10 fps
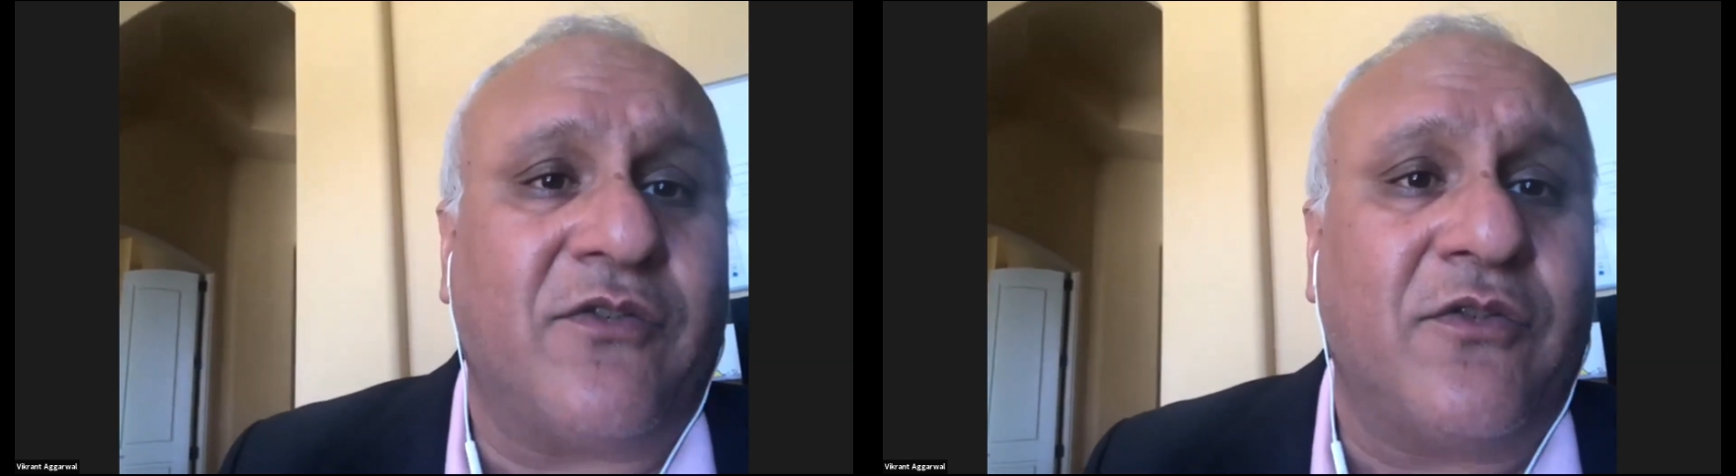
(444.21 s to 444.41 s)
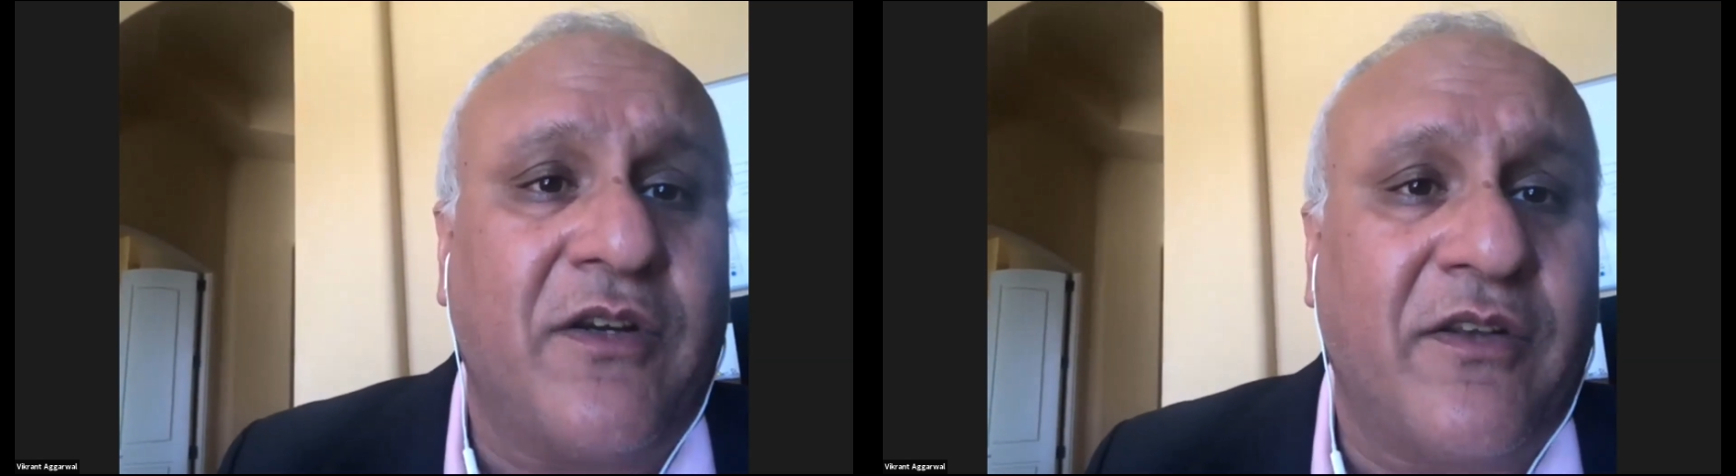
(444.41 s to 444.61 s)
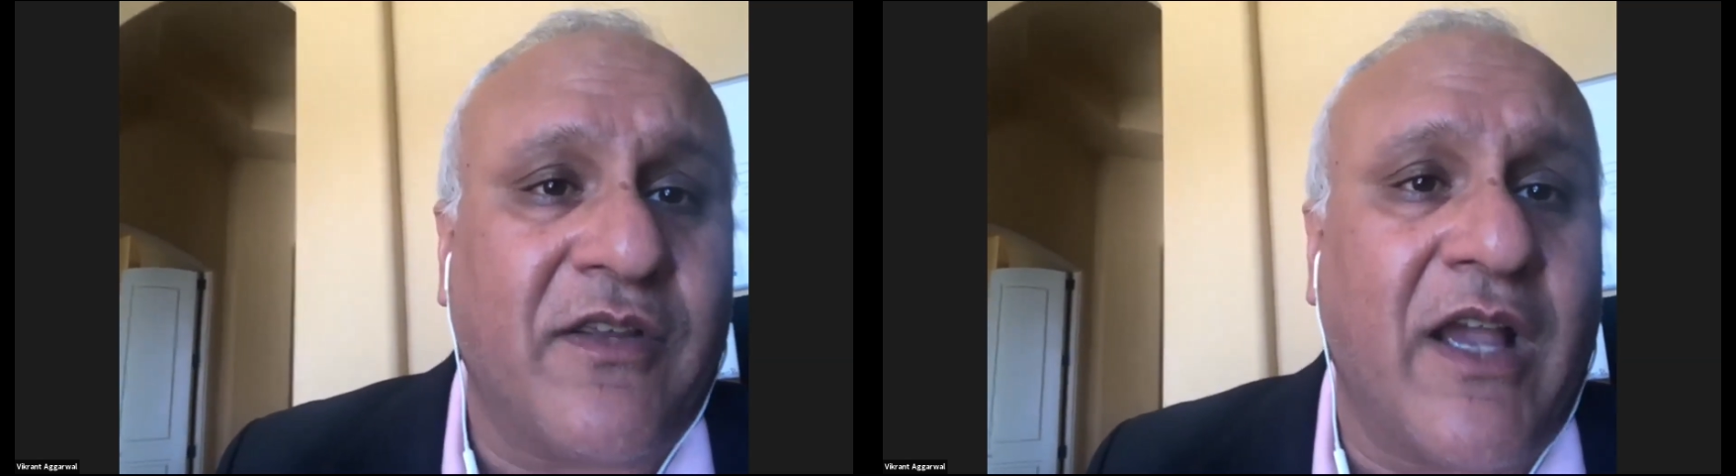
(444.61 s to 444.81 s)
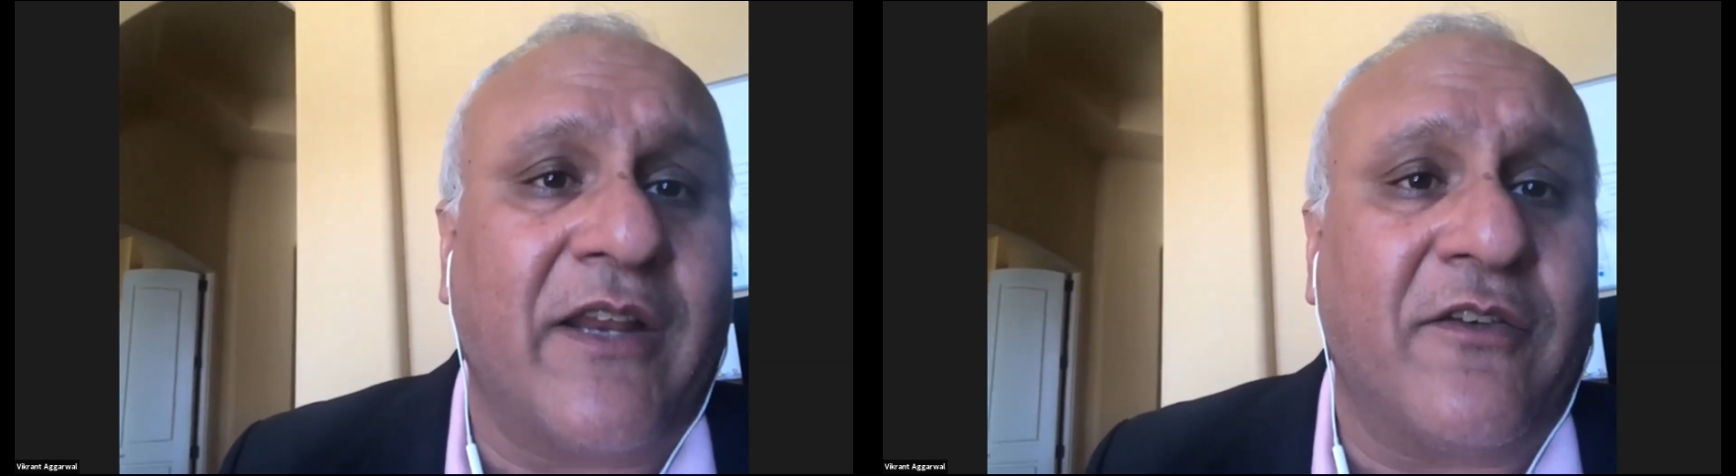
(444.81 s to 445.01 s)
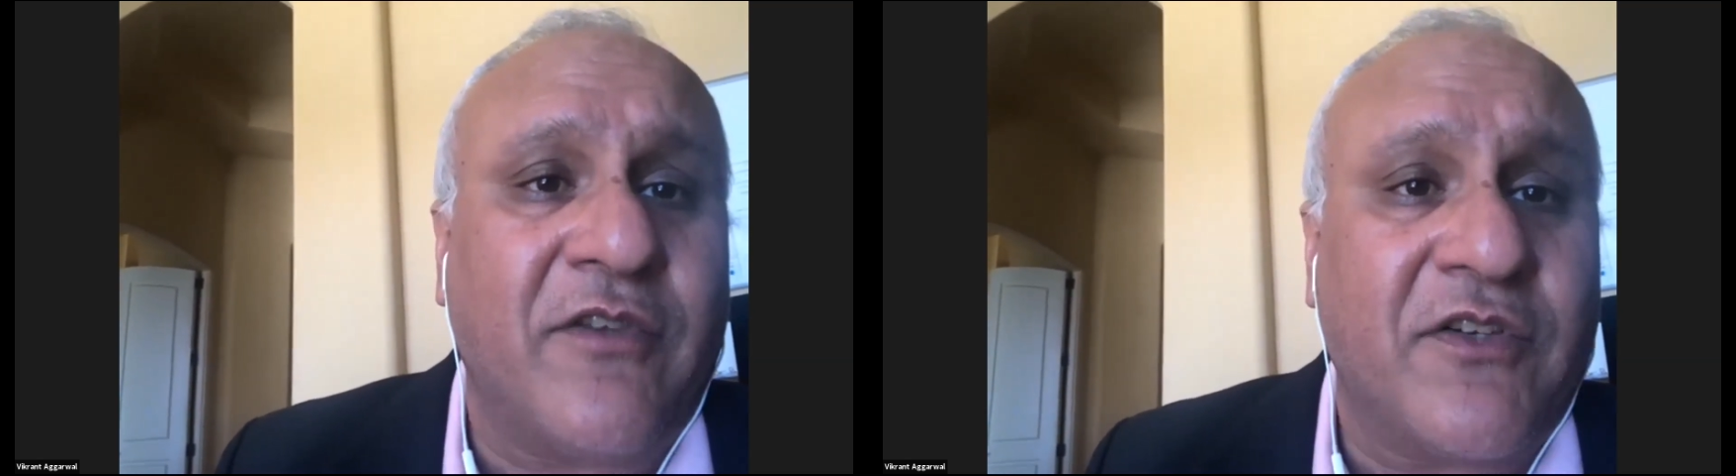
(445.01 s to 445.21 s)
to the
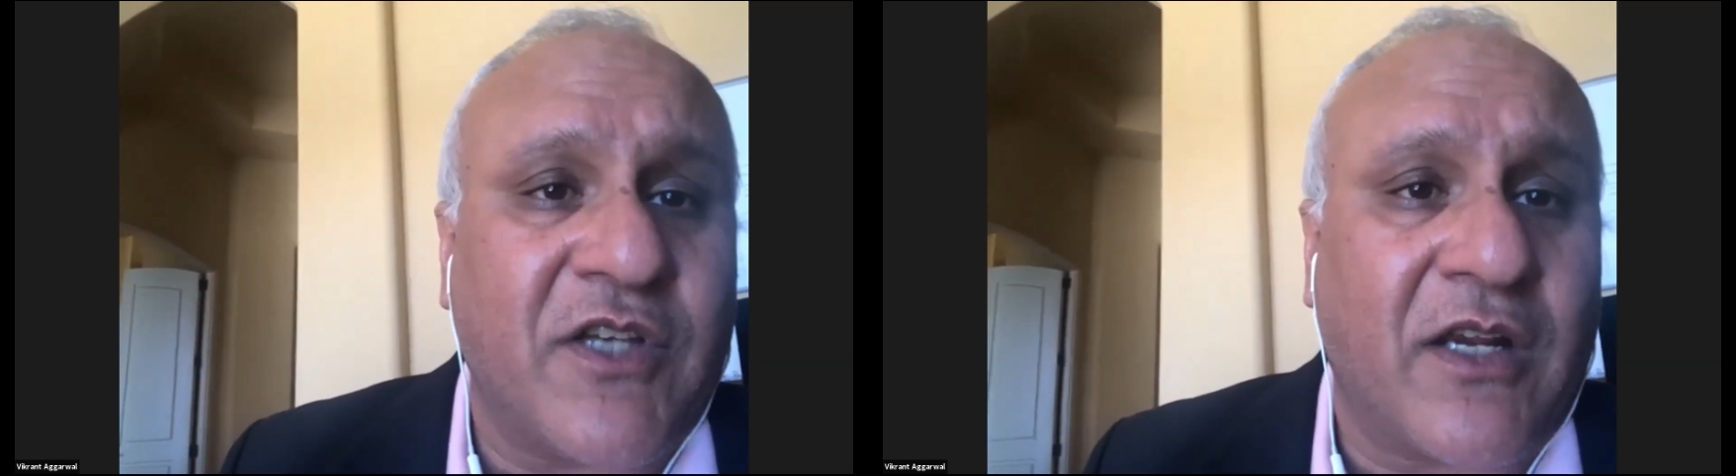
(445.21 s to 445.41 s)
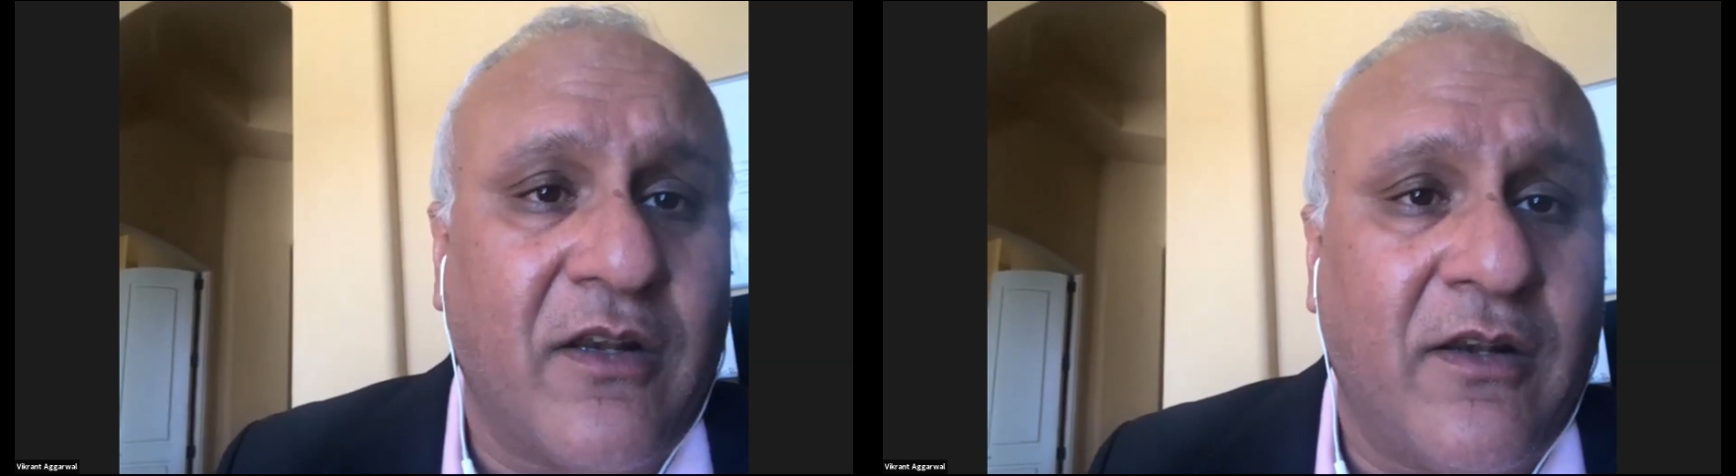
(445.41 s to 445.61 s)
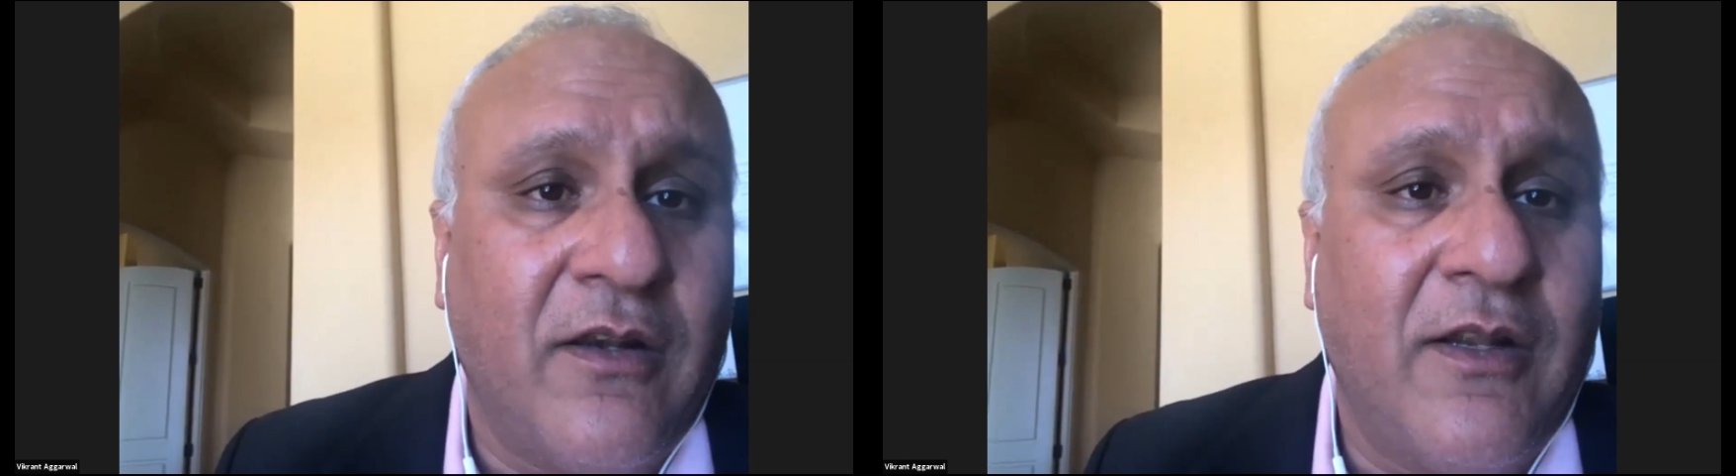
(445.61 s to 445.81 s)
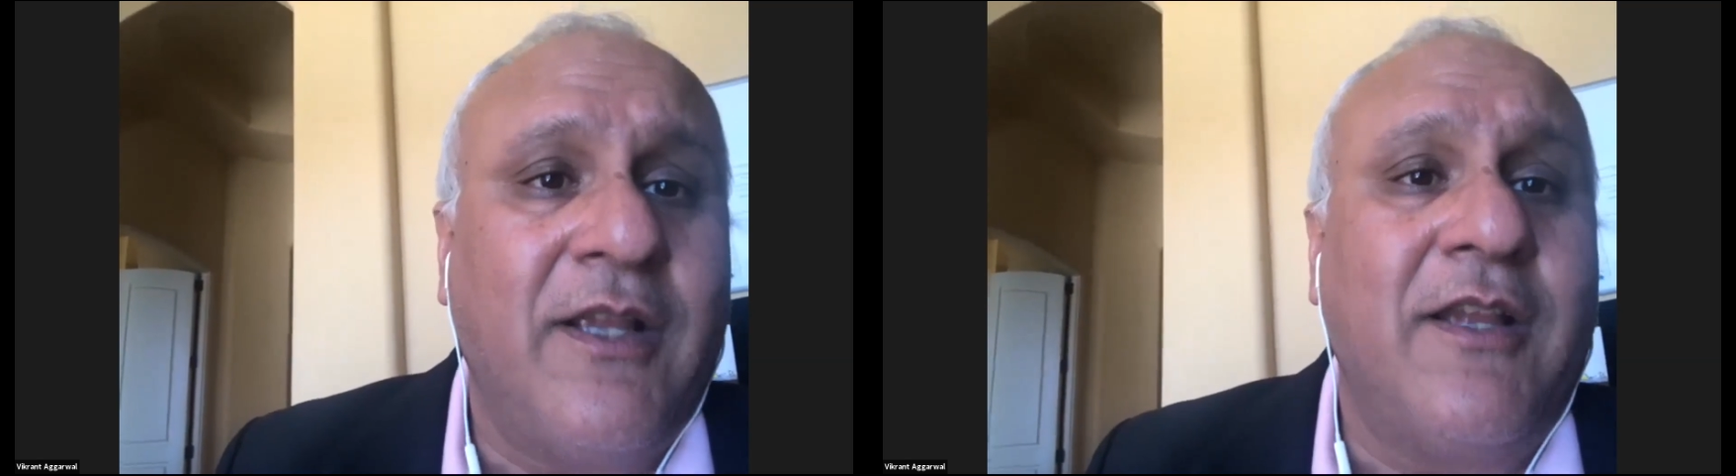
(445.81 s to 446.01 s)
design of the shuttle